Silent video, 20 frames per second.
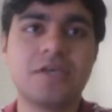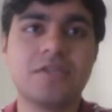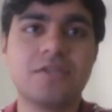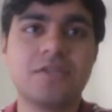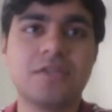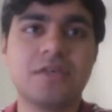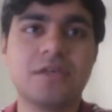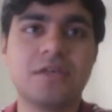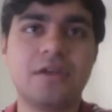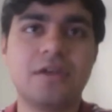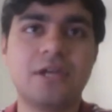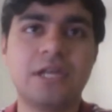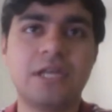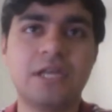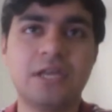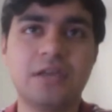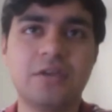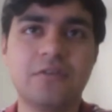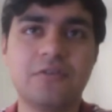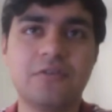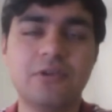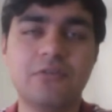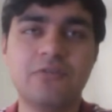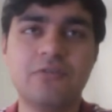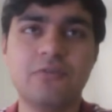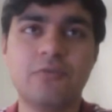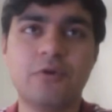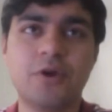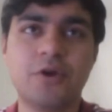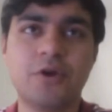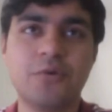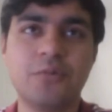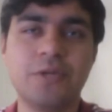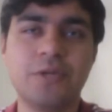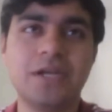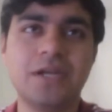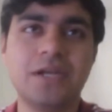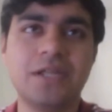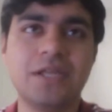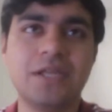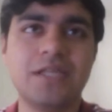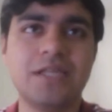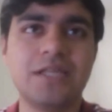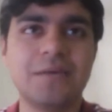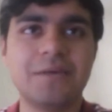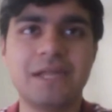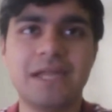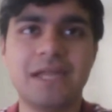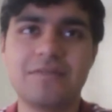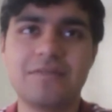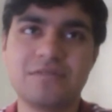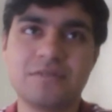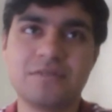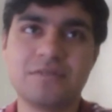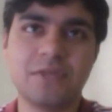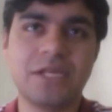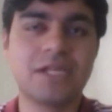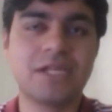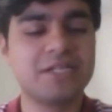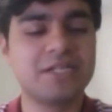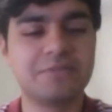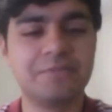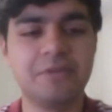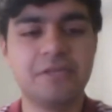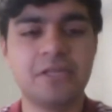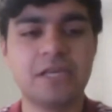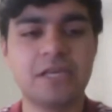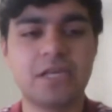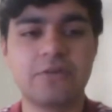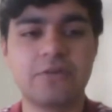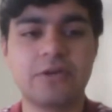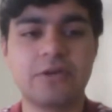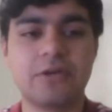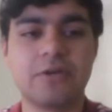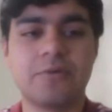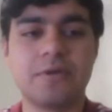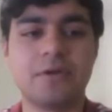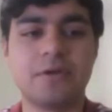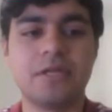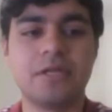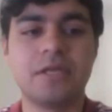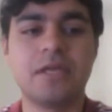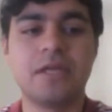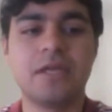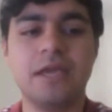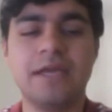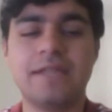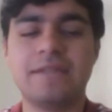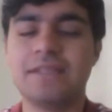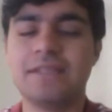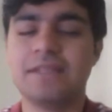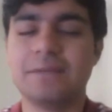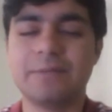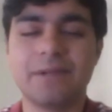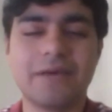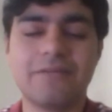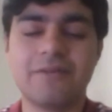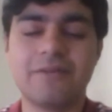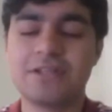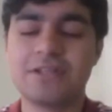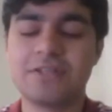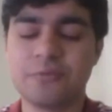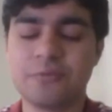if you want to be a TA, they will have some English speaking requirement, and then they will have a test.